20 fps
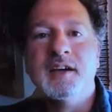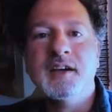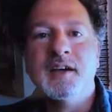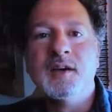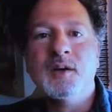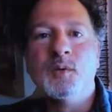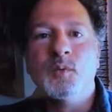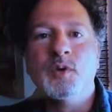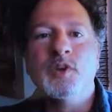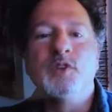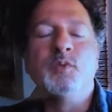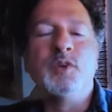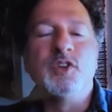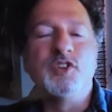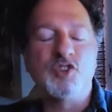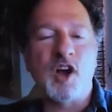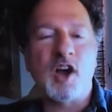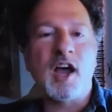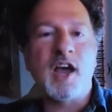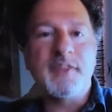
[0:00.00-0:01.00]
we
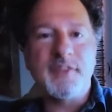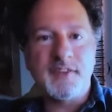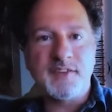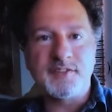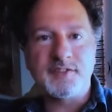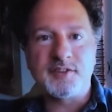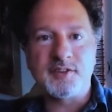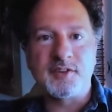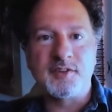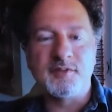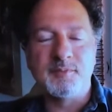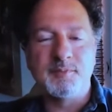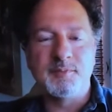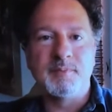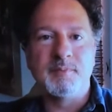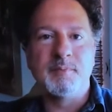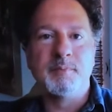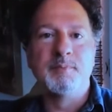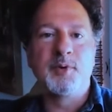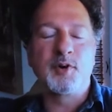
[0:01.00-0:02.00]
tried this sort of
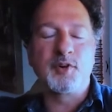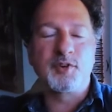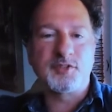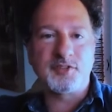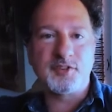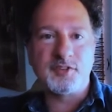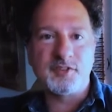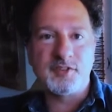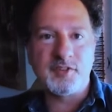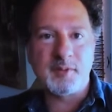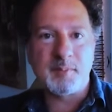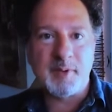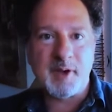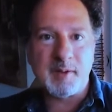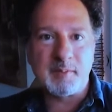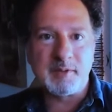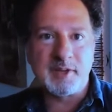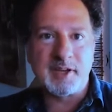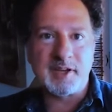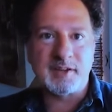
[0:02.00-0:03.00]
burst into the
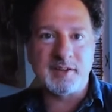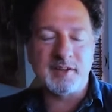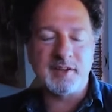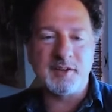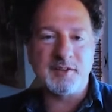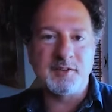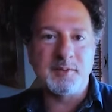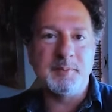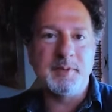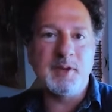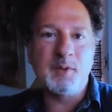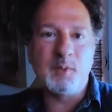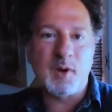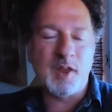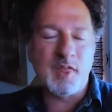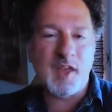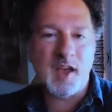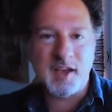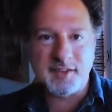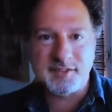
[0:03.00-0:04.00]
public, to be one of
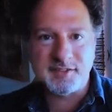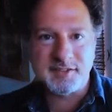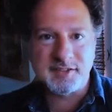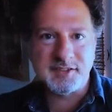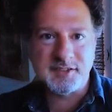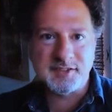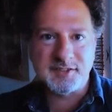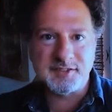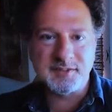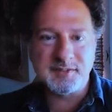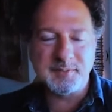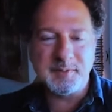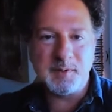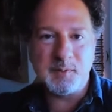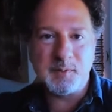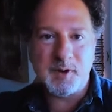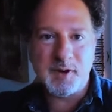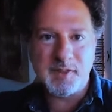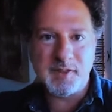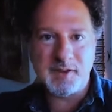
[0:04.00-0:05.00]
the hustlers, to be
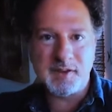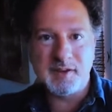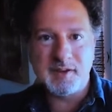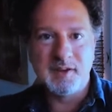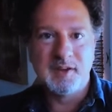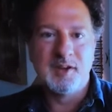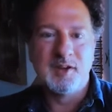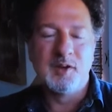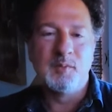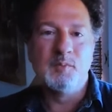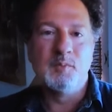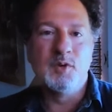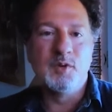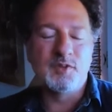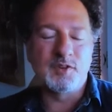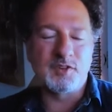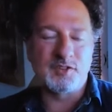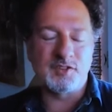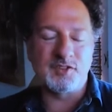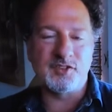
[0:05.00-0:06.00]
one of the
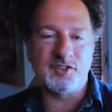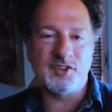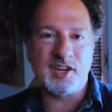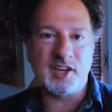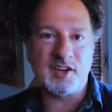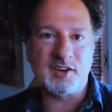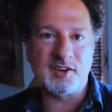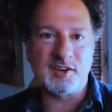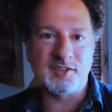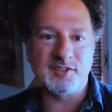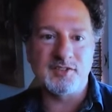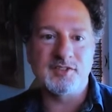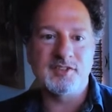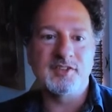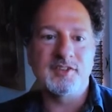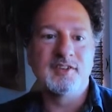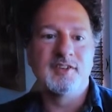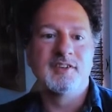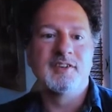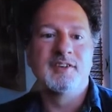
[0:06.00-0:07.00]
movers and shakers. It's
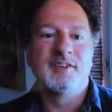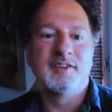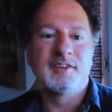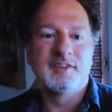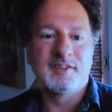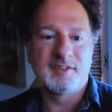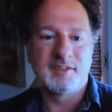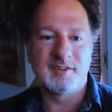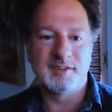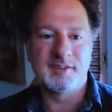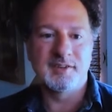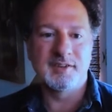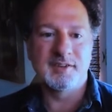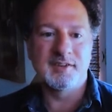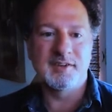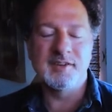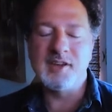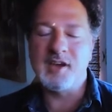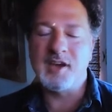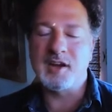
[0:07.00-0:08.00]
not our way. It's not our
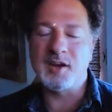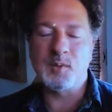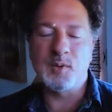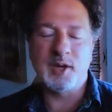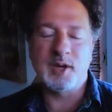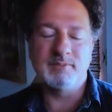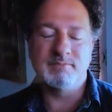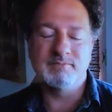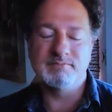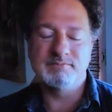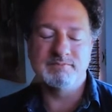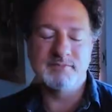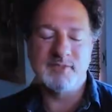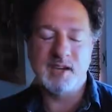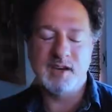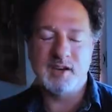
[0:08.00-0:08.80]
way. This doesn't